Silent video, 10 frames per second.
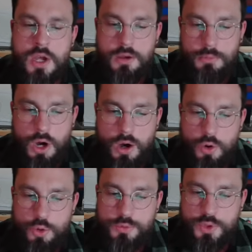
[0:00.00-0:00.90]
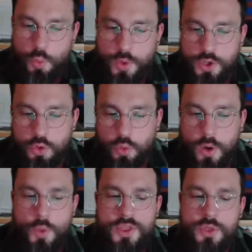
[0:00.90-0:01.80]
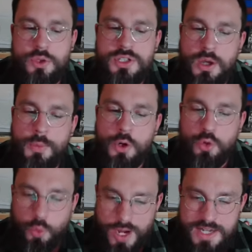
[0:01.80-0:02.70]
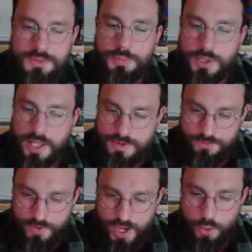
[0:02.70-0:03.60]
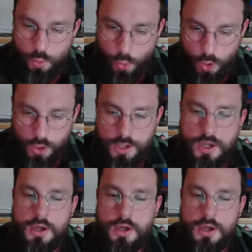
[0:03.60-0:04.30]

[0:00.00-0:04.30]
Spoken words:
Mahomes with some great play fake work,